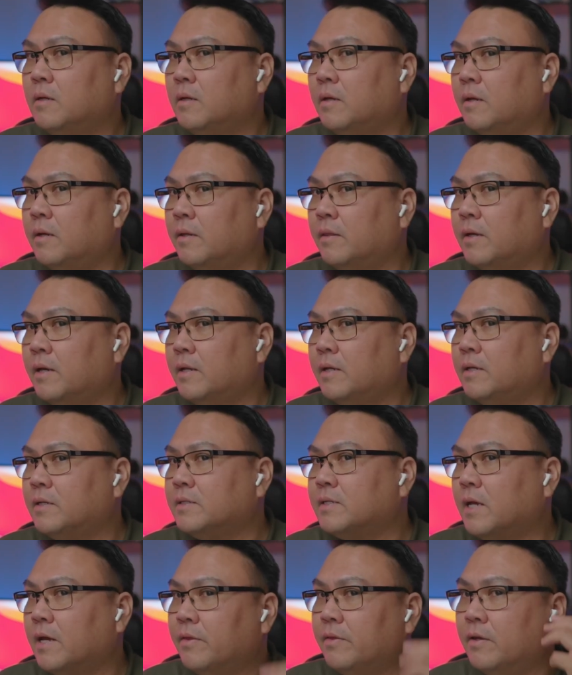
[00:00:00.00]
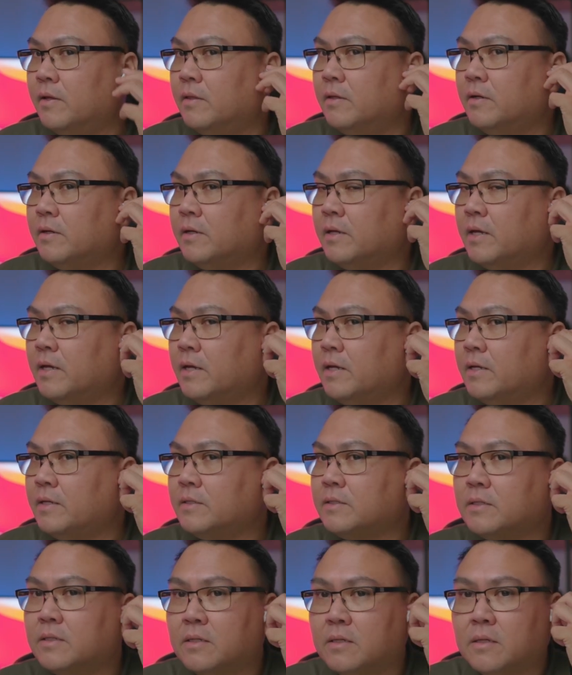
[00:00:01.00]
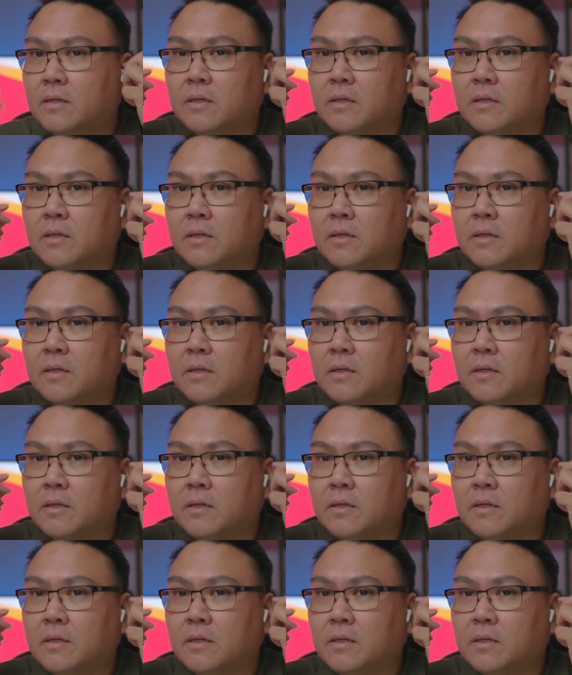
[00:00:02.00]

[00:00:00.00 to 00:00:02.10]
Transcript: And that is how they look, guys.